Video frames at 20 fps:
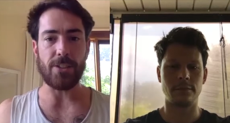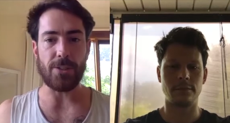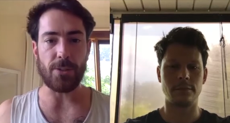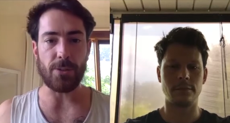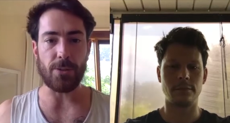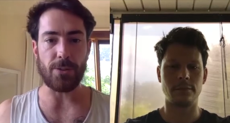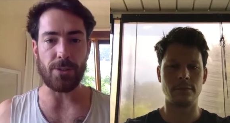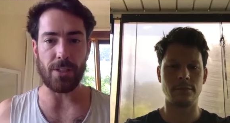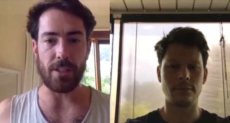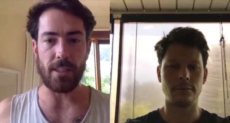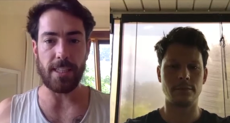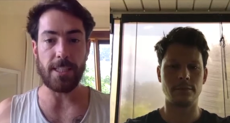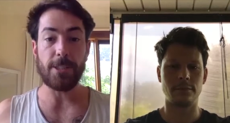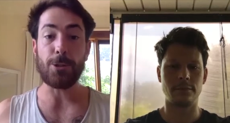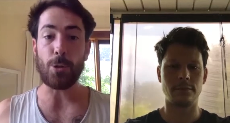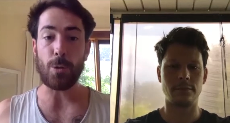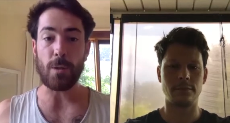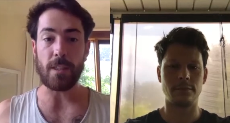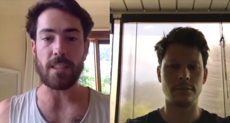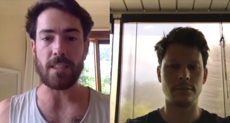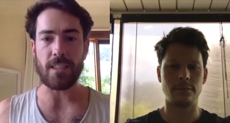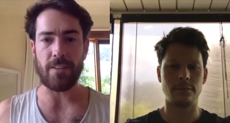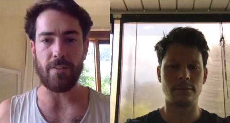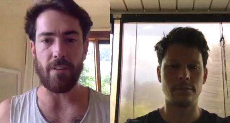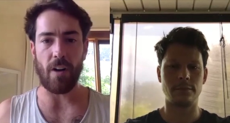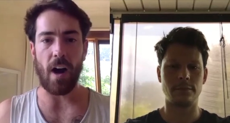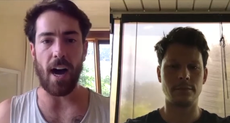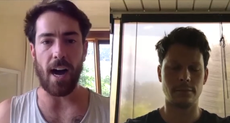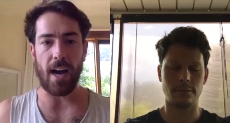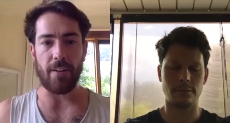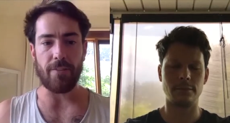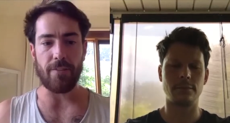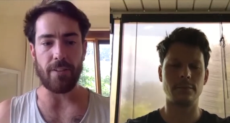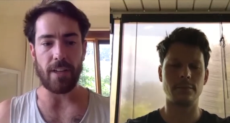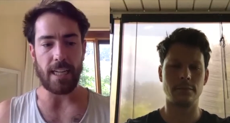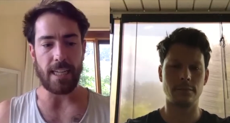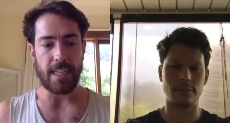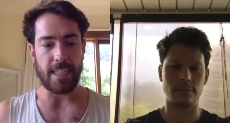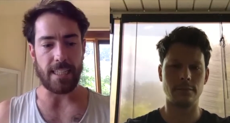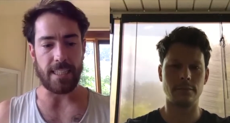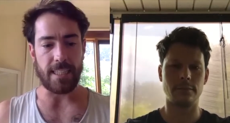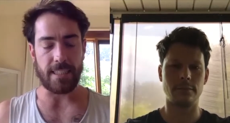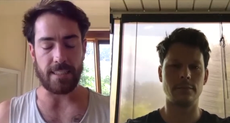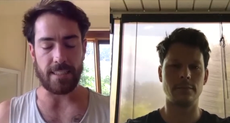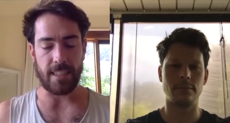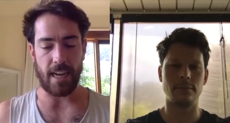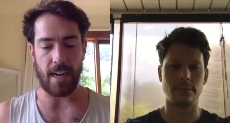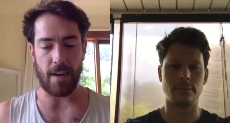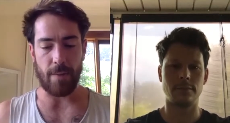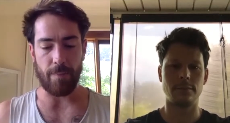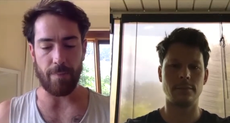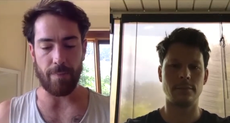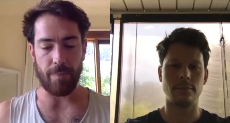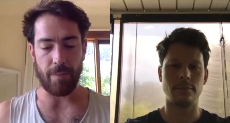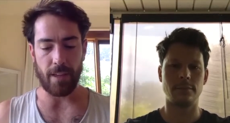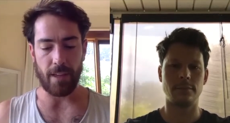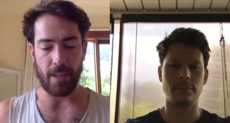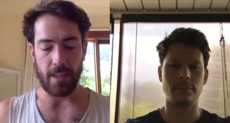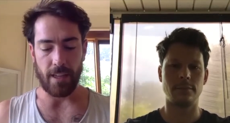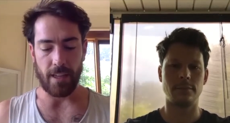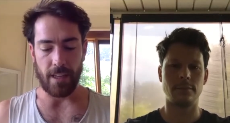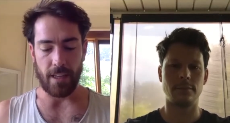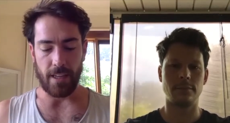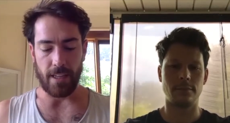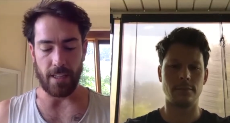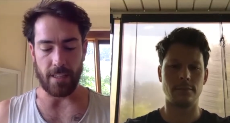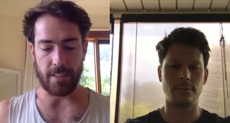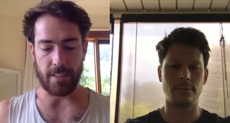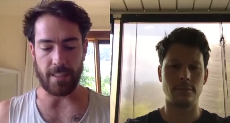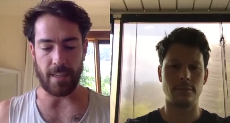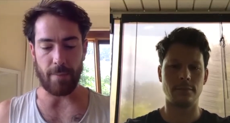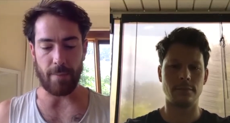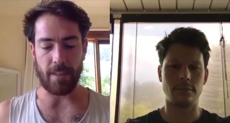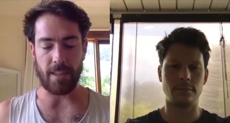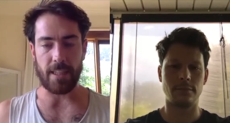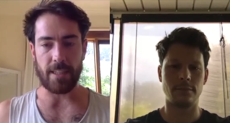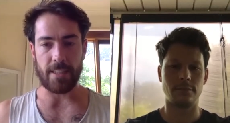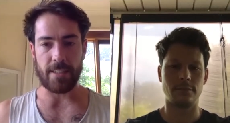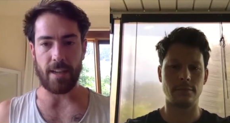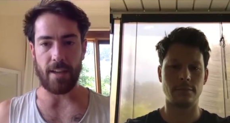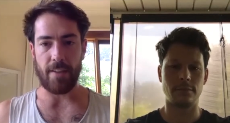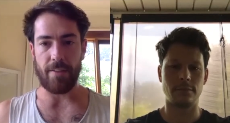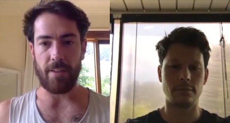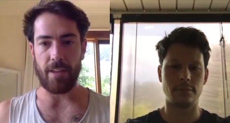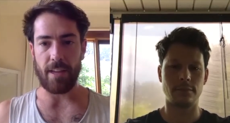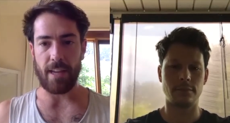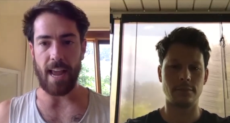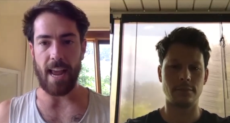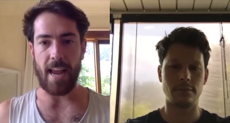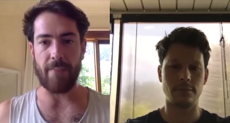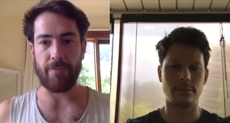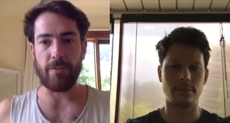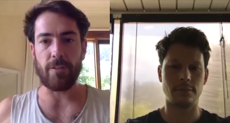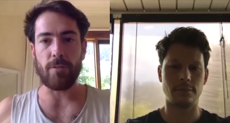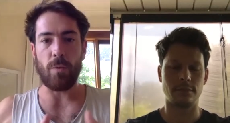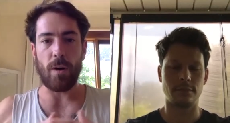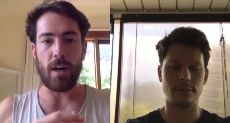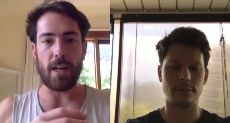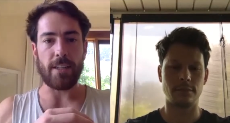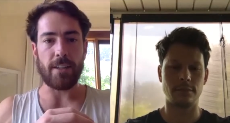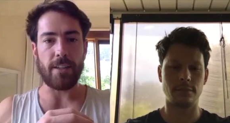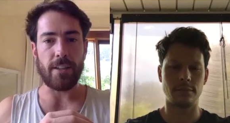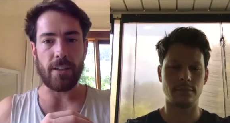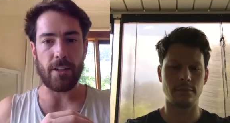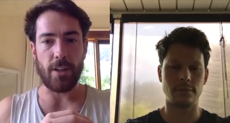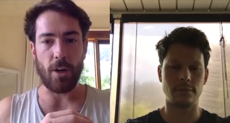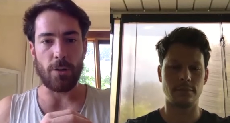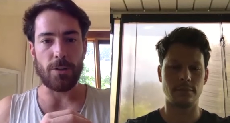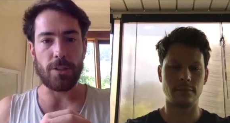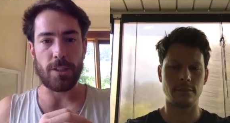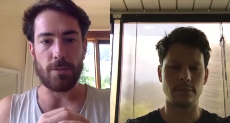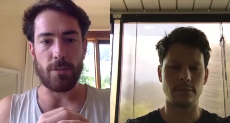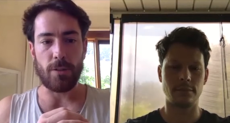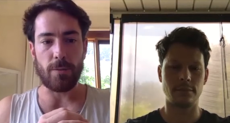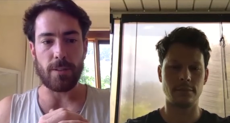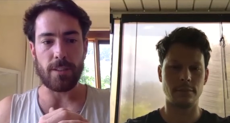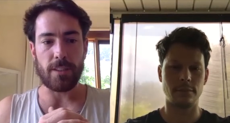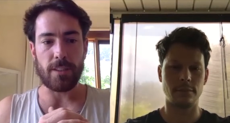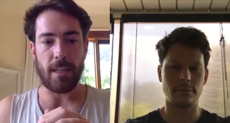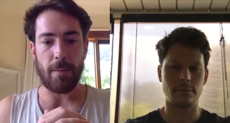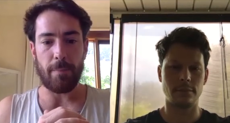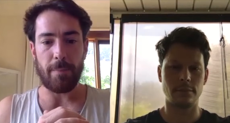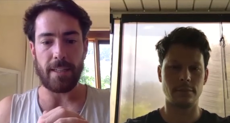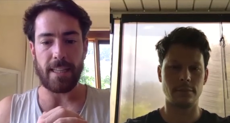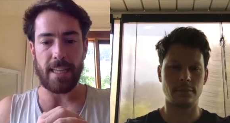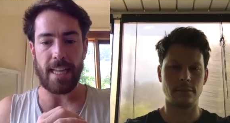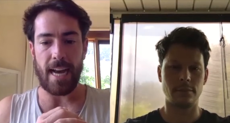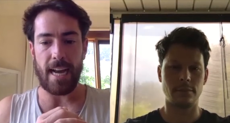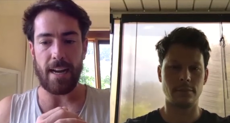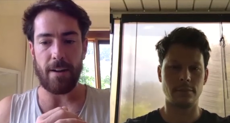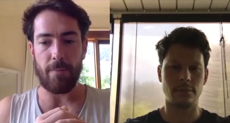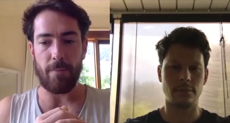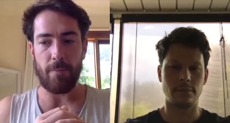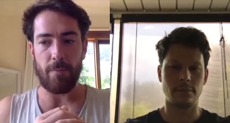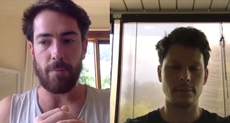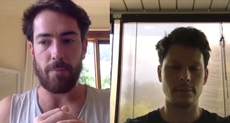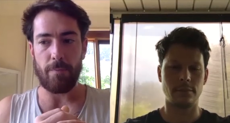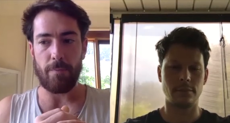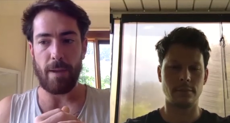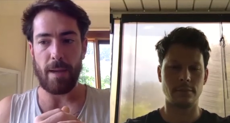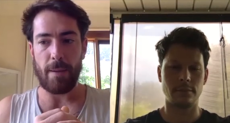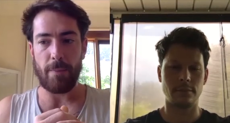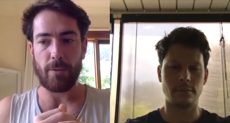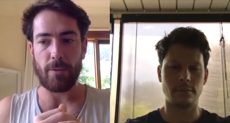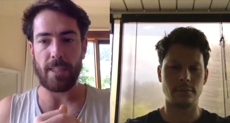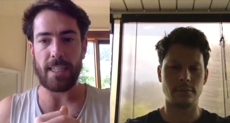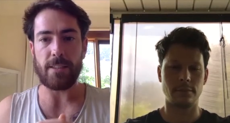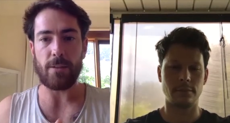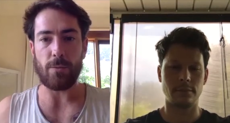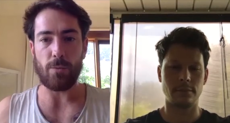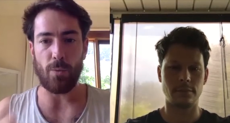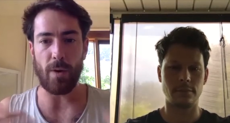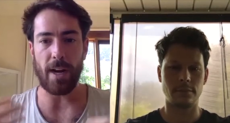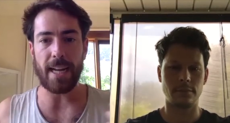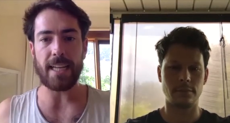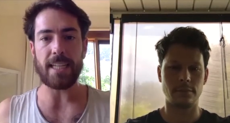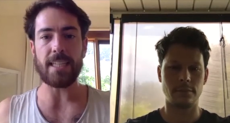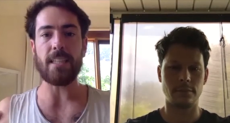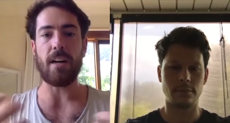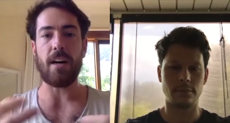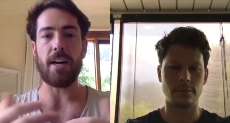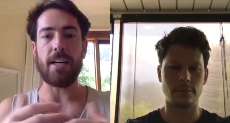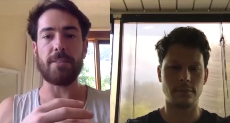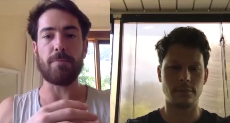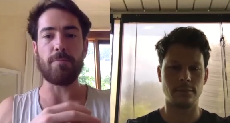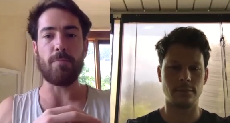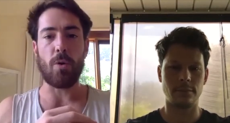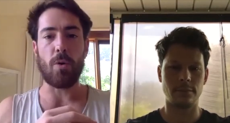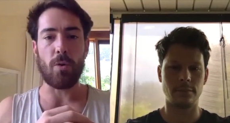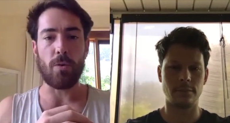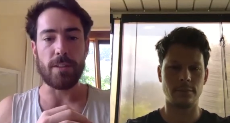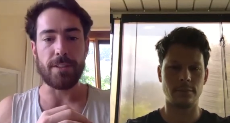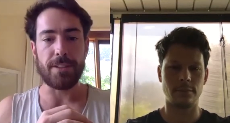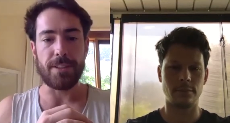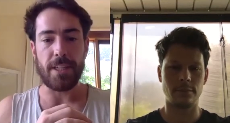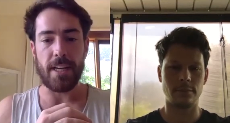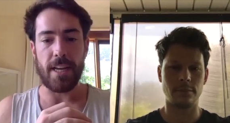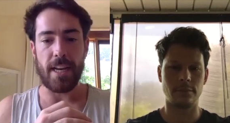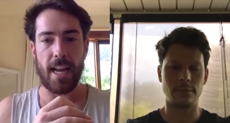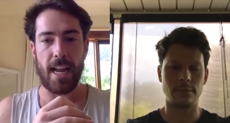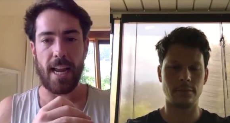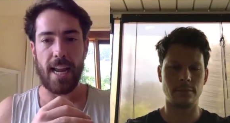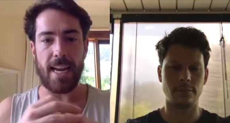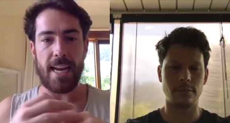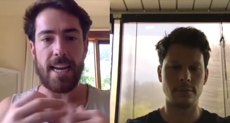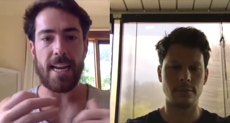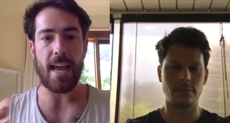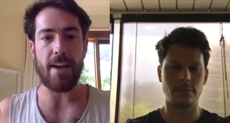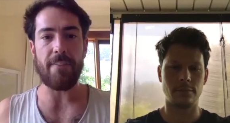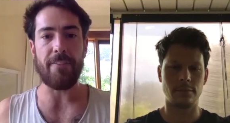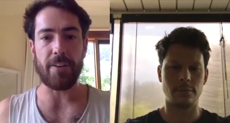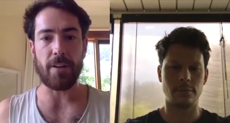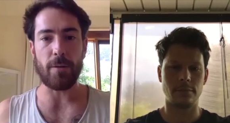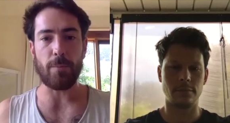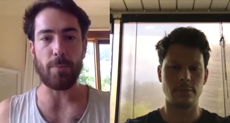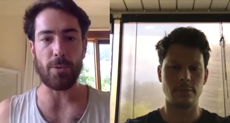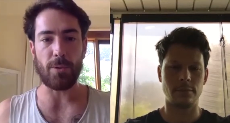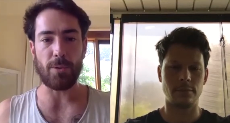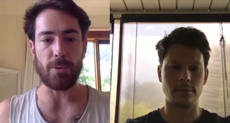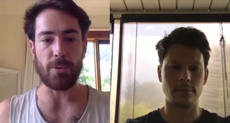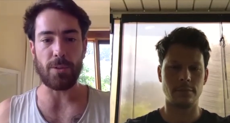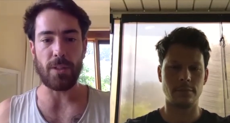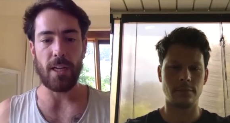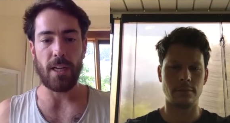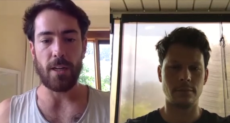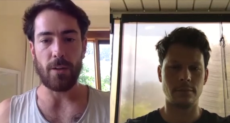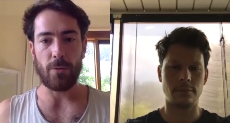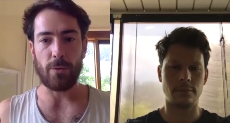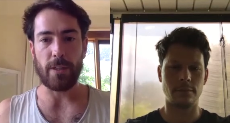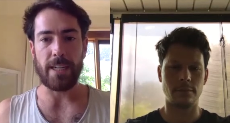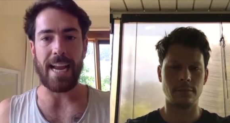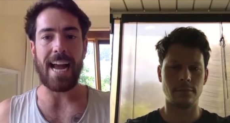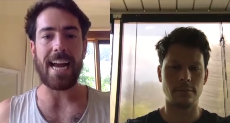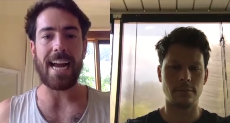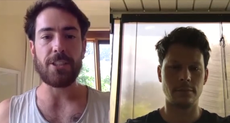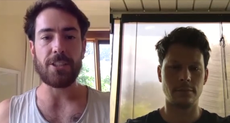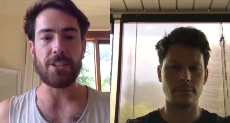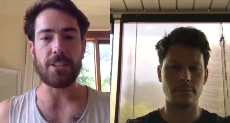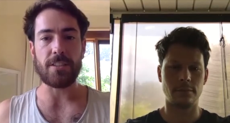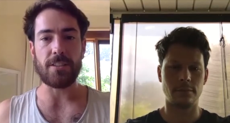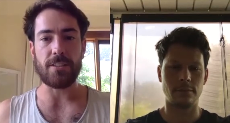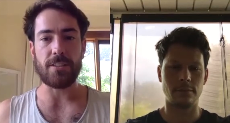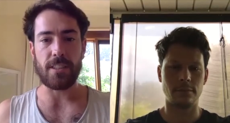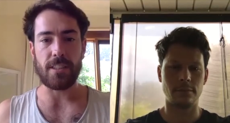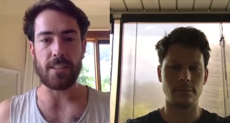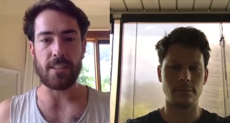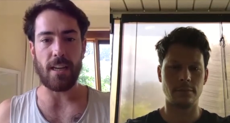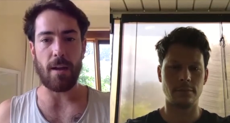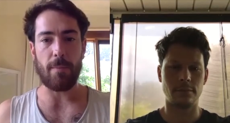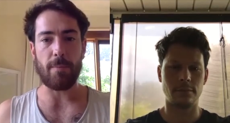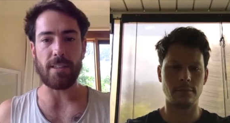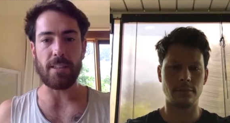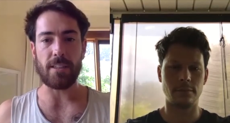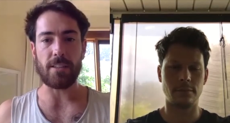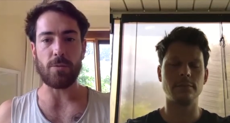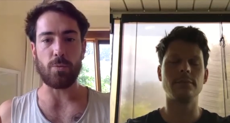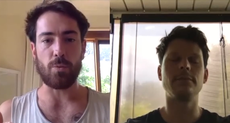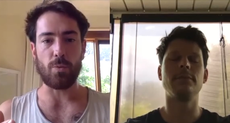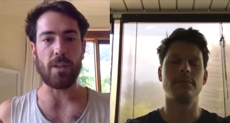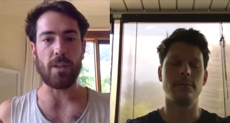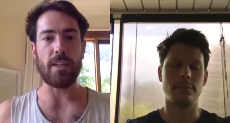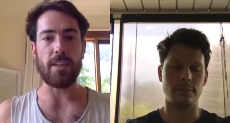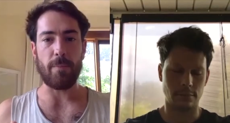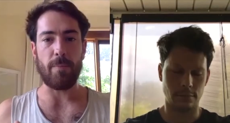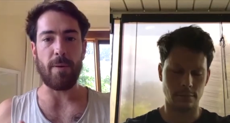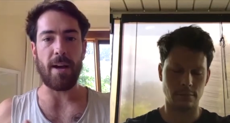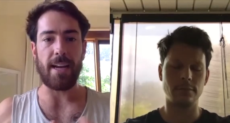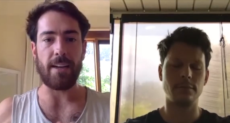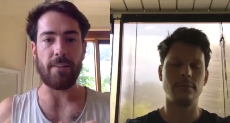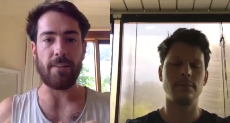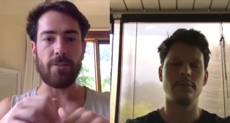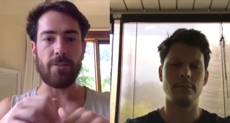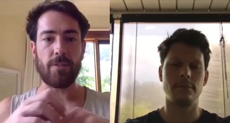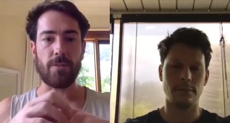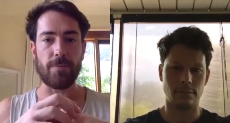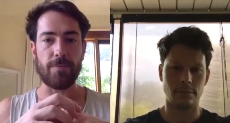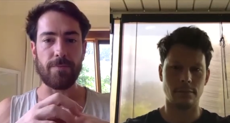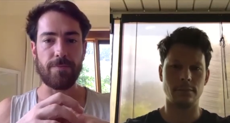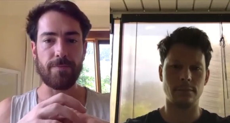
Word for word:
Speaker 1: do to literally survive is, um, is something that I think everyone goes through and something that people need to recognize more as an inevitable reaction to something that's really painful.